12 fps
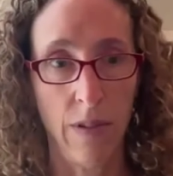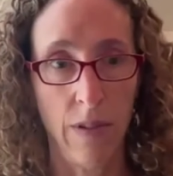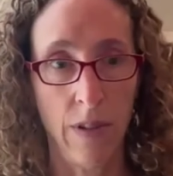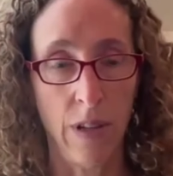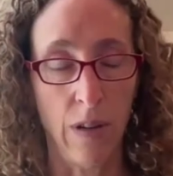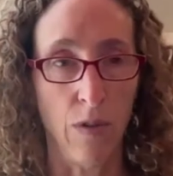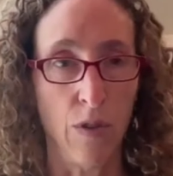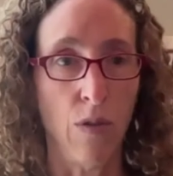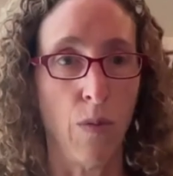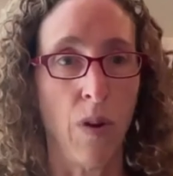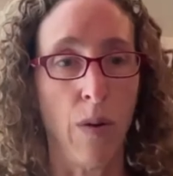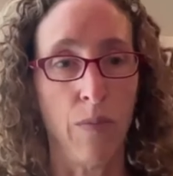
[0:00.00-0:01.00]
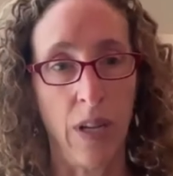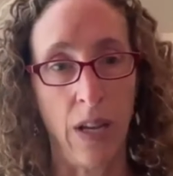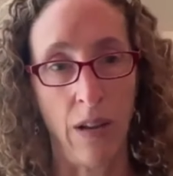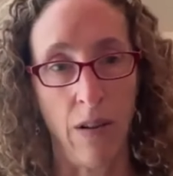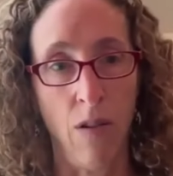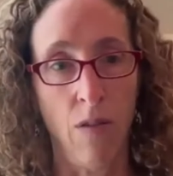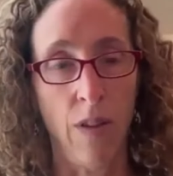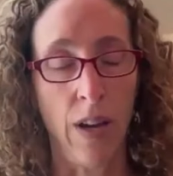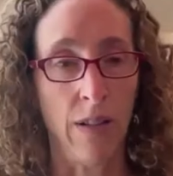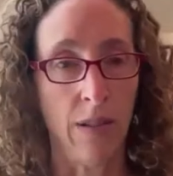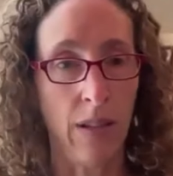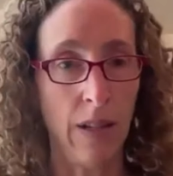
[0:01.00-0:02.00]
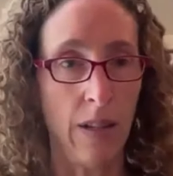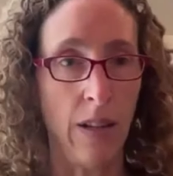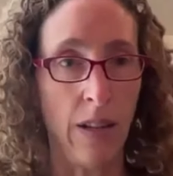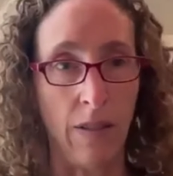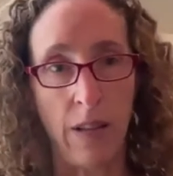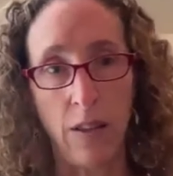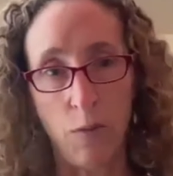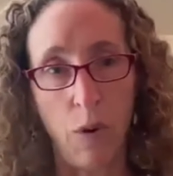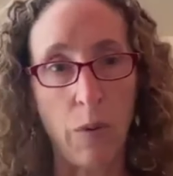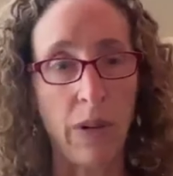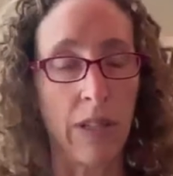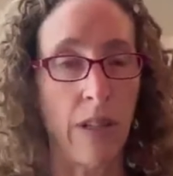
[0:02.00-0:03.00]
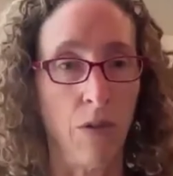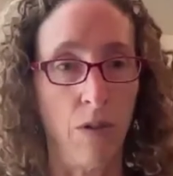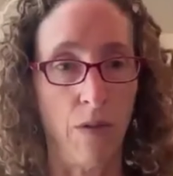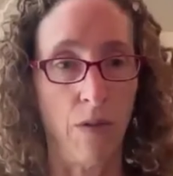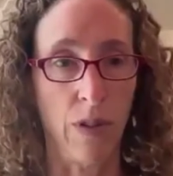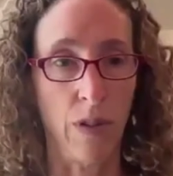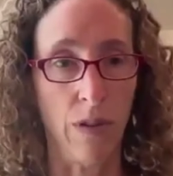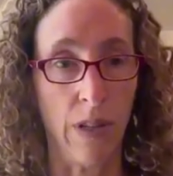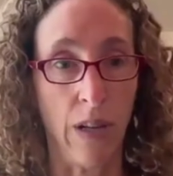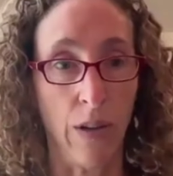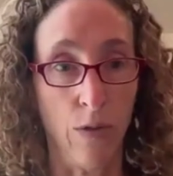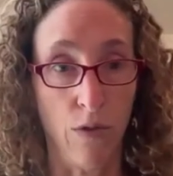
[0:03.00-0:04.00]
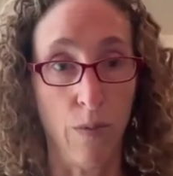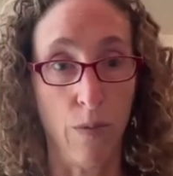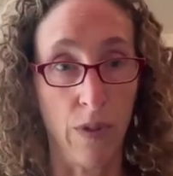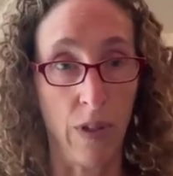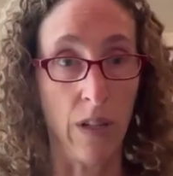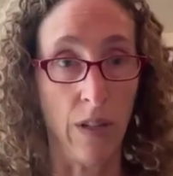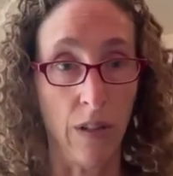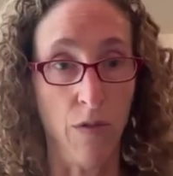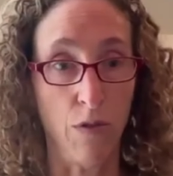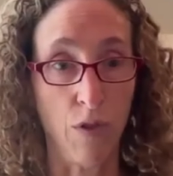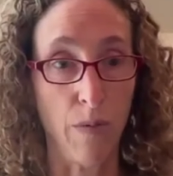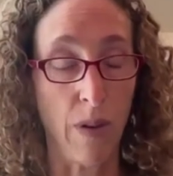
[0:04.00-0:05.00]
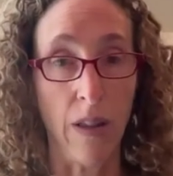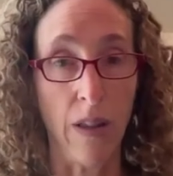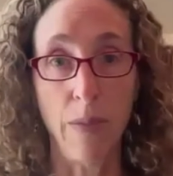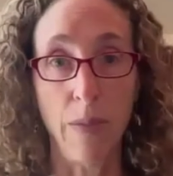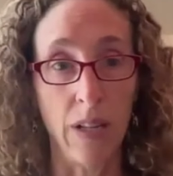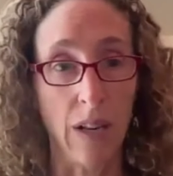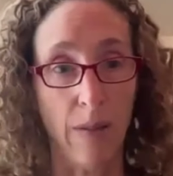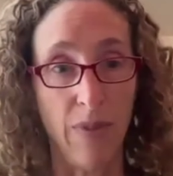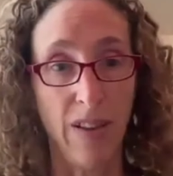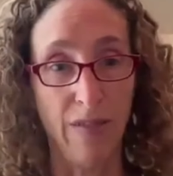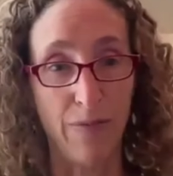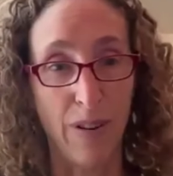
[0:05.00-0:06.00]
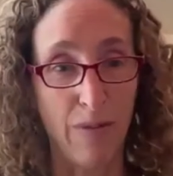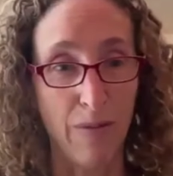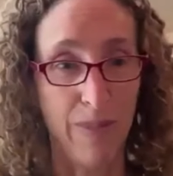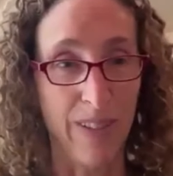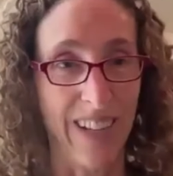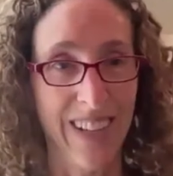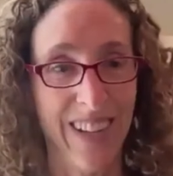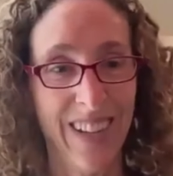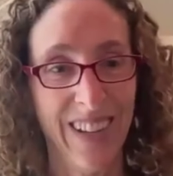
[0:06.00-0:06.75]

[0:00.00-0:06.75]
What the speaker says: do the prep day, all that, send it in. Then 3 weeks later, you have the results, and you're supposed to continue treatment. In the meantime, they've probably